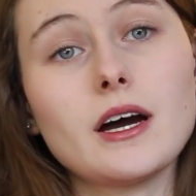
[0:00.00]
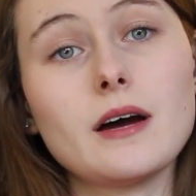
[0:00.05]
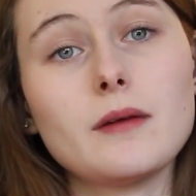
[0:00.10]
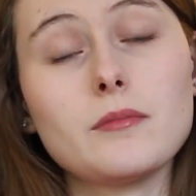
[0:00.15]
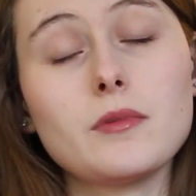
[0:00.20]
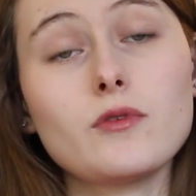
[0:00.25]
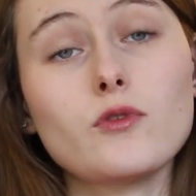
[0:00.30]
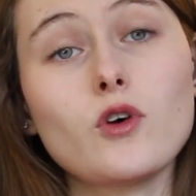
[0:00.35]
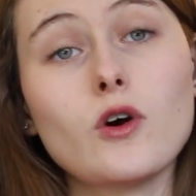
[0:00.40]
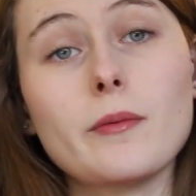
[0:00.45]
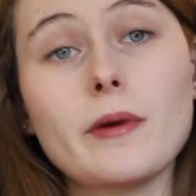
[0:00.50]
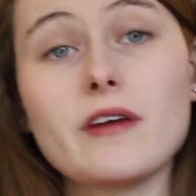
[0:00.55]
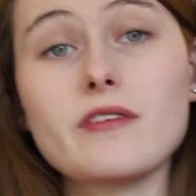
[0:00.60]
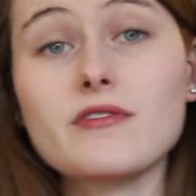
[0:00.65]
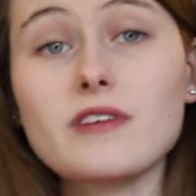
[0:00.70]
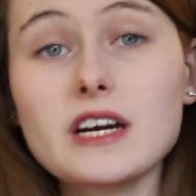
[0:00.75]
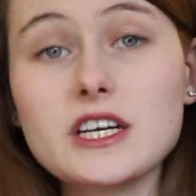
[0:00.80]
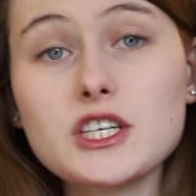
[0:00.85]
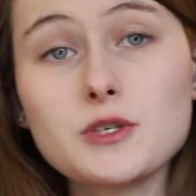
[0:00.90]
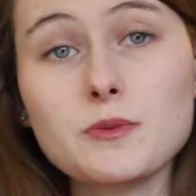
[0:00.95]
before my
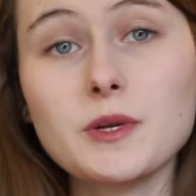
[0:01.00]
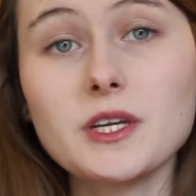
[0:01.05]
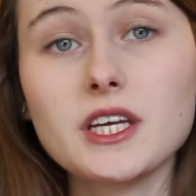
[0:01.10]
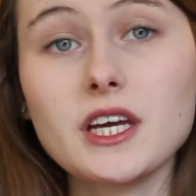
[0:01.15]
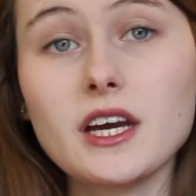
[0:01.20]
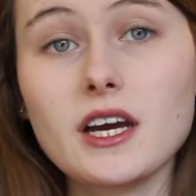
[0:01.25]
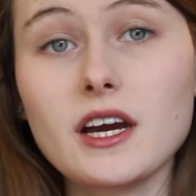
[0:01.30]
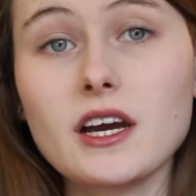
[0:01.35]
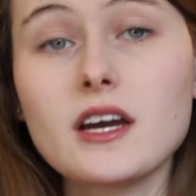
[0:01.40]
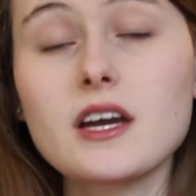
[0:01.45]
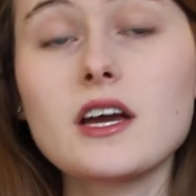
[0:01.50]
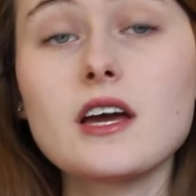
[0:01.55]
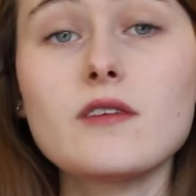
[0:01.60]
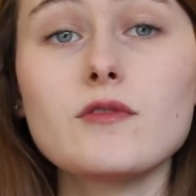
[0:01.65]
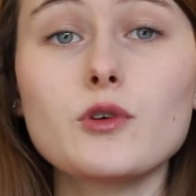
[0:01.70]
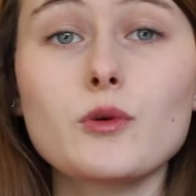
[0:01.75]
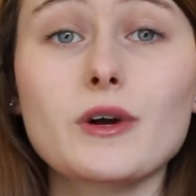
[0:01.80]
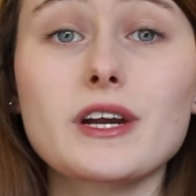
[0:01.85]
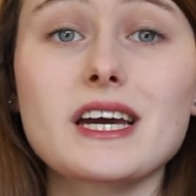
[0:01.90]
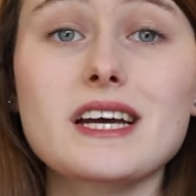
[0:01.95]
freshman year if
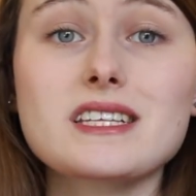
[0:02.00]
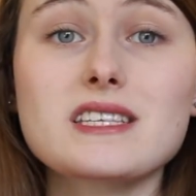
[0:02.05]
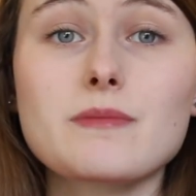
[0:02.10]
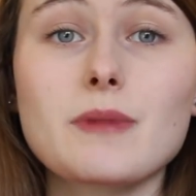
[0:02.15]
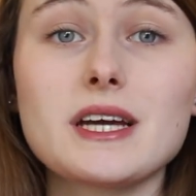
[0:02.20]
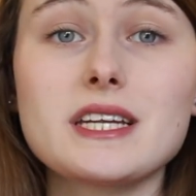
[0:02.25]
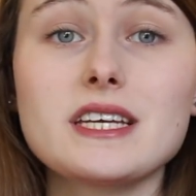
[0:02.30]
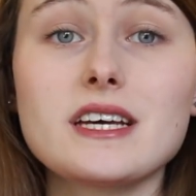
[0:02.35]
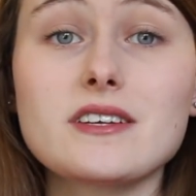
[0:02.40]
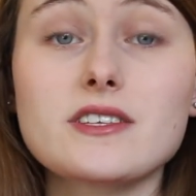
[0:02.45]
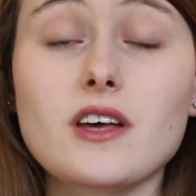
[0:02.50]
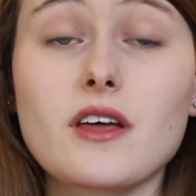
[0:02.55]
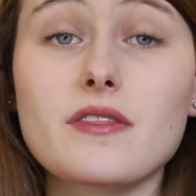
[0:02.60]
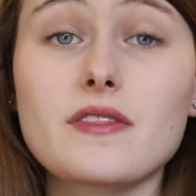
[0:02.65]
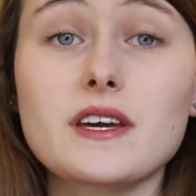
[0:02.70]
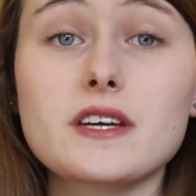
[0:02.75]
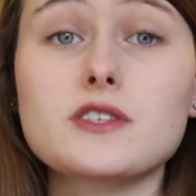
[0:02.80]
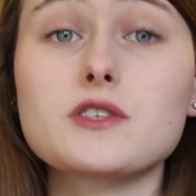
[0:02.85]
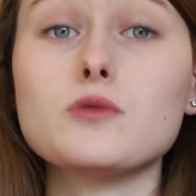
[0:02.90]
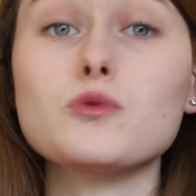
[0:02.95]
you want to get some ideas on
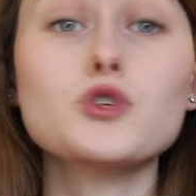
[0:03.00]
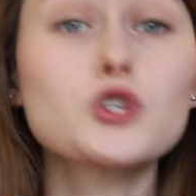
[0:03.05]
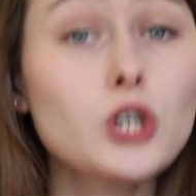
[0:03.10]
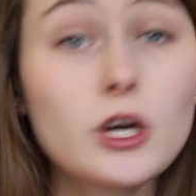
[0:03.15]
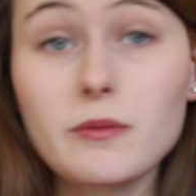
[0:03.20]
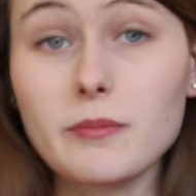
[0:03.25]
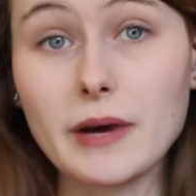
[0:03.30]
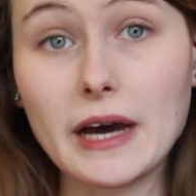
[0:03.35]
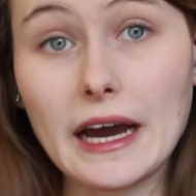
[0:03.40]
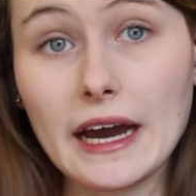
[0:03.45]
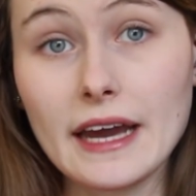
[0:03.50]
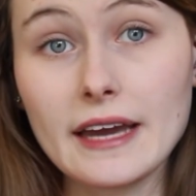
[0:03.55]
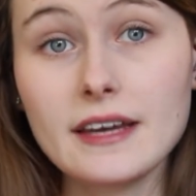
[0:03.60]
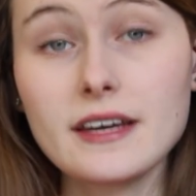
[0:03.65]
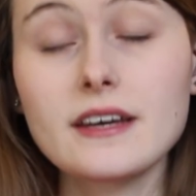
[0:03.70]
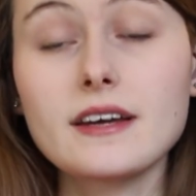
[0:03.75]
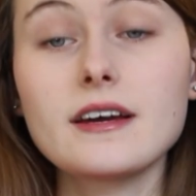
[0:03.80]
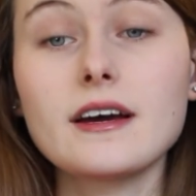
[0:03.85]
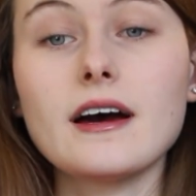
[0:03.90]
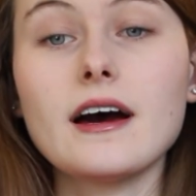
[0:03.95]
things you should buy.
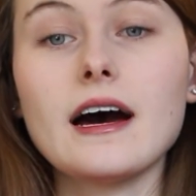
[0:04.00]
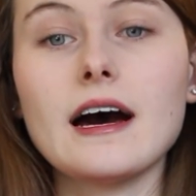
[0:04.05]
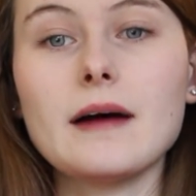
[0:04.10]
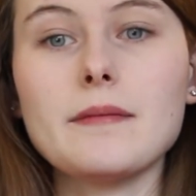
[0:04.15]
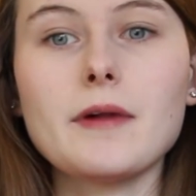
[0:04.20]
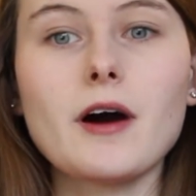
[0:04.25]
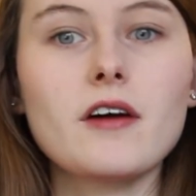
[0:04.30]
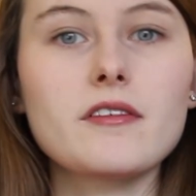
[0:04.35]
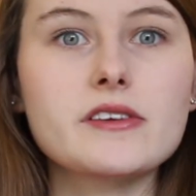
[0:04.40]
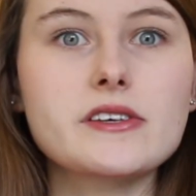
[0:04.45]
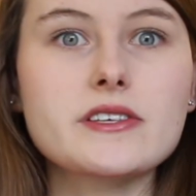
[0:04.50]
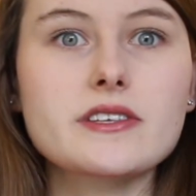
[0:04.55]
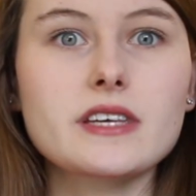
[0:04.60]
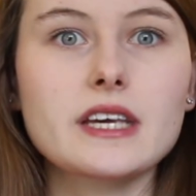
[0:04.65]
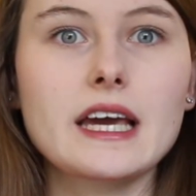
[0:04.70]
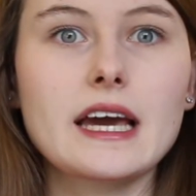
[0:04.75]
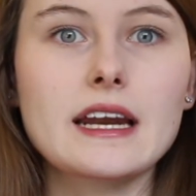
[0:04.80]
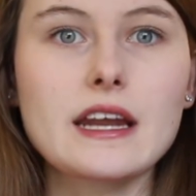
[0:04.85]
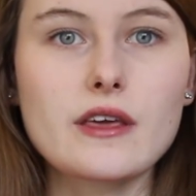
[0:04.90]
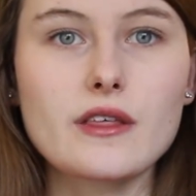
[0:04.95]

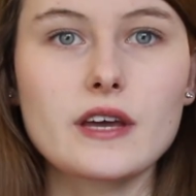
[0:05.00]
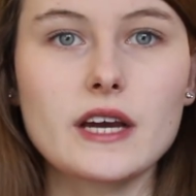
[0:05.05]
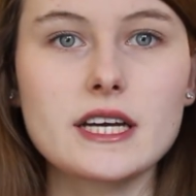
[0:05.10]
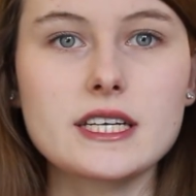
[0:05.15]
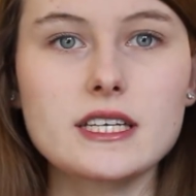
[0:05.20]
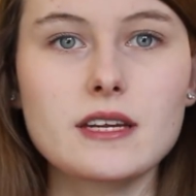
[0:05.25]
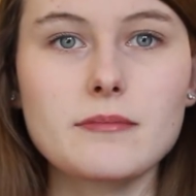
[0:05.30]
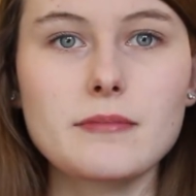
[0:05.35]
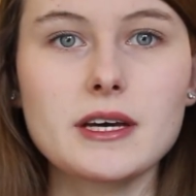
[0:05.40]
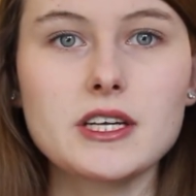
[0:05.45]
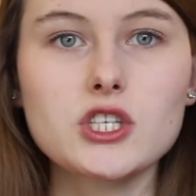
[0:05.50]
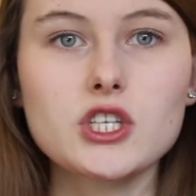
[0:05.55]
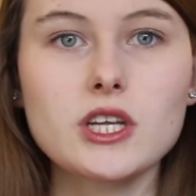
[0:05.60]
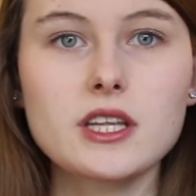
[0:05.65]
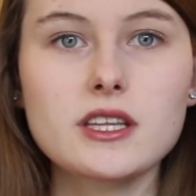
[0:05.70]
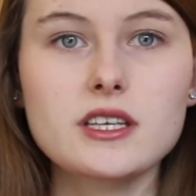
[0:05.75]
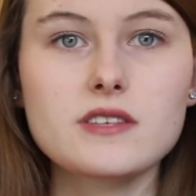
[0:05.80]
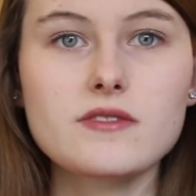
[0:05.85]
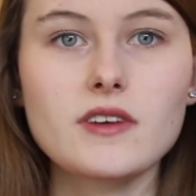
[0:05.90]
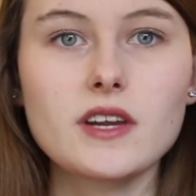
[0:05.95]
Obviously, anything I didn't mention
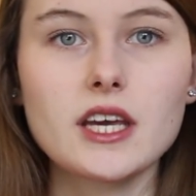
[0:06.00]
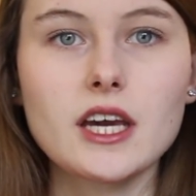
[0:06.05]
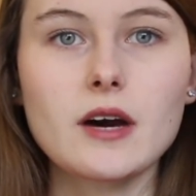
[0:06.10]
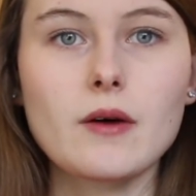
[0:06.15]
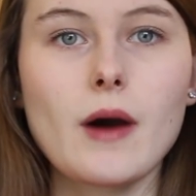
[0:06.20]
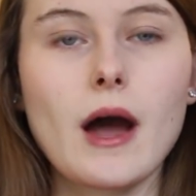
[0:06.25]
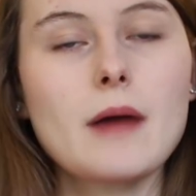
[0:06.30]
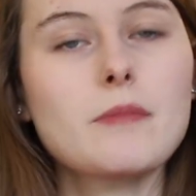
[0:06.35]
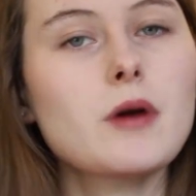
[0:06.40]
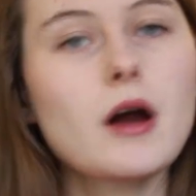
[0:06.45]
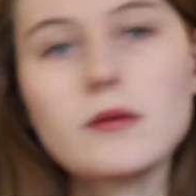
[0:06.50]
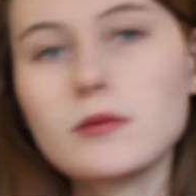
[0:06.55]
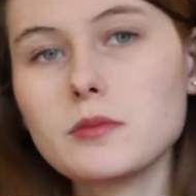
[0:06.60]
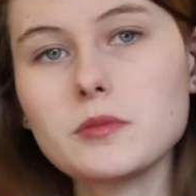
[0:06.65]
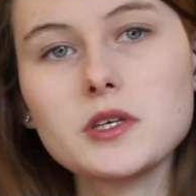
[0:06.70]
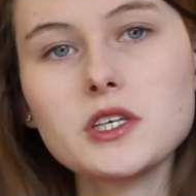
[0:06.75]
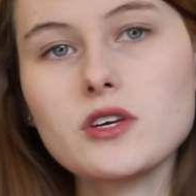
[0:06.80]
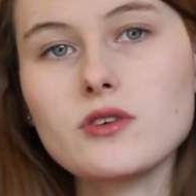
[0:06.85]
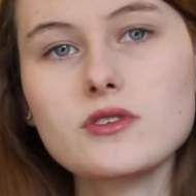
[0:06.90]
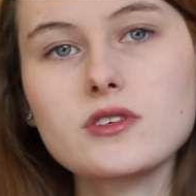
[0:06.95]
in this video, I
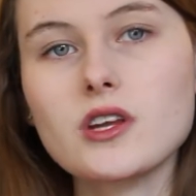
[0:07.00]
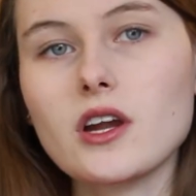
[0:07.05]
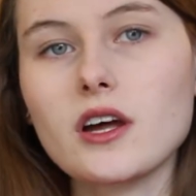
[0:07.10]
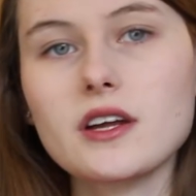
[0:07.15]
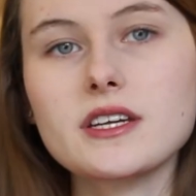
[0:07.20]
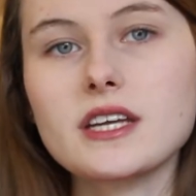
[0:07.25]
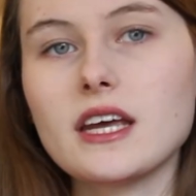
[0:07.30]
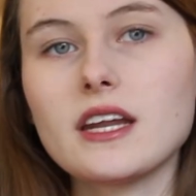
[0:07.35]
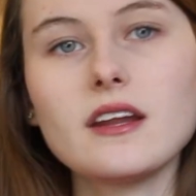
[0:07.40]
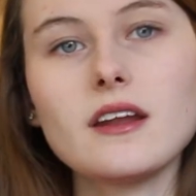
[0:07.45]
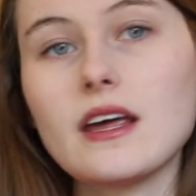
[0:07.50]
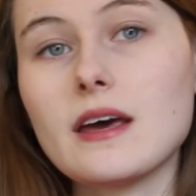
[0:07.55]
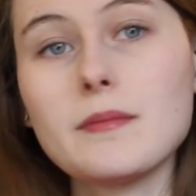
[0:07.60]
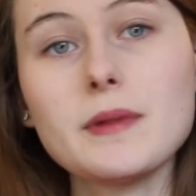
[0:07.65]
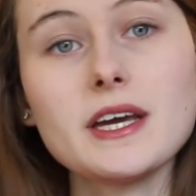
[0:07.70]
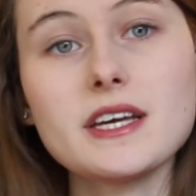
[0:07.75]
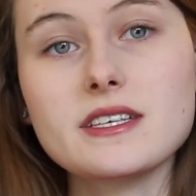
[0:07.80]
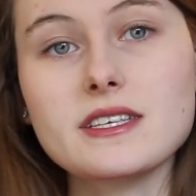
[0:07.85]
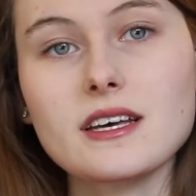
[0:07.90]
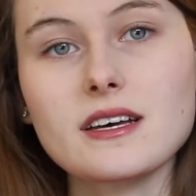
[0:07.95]
probably use it on a day-to-day
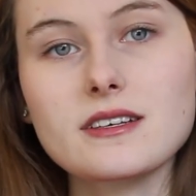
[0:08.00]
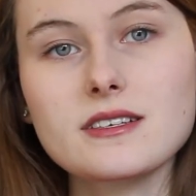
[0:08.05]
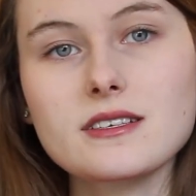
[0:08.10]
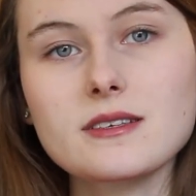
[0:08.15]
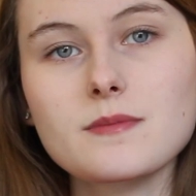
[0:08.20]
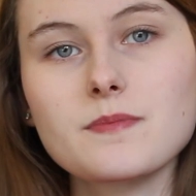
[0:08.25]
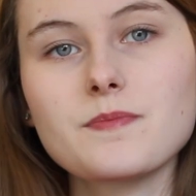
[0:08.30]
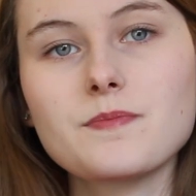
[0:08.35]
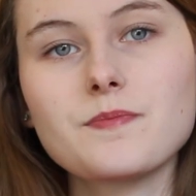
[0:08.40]
basis.